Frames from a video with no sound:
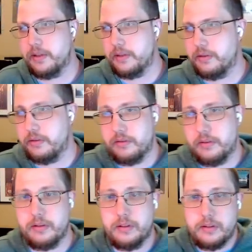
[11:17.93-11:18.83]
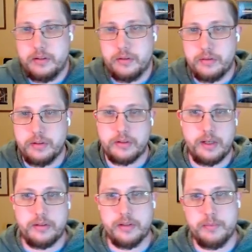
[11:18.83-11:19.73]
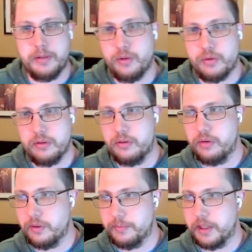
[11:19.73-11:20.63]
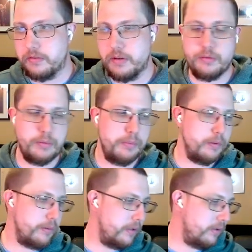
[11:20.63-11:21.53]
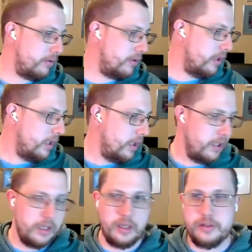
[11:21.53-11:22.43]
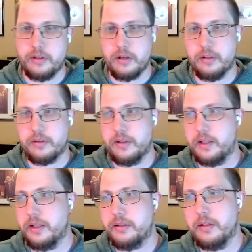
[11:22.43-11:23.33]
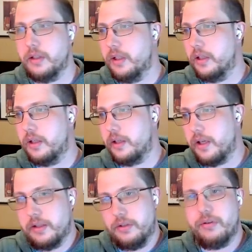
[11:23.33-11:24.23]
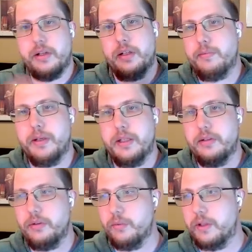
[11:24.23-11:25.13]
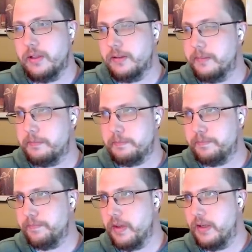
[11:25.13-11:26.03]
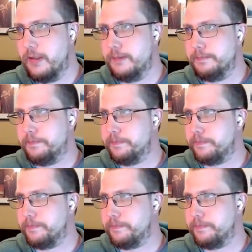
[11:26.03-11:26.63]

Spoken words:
the sky's the limit. You can play around with blueprints to your heart's content. Again, create as many as you want. Um,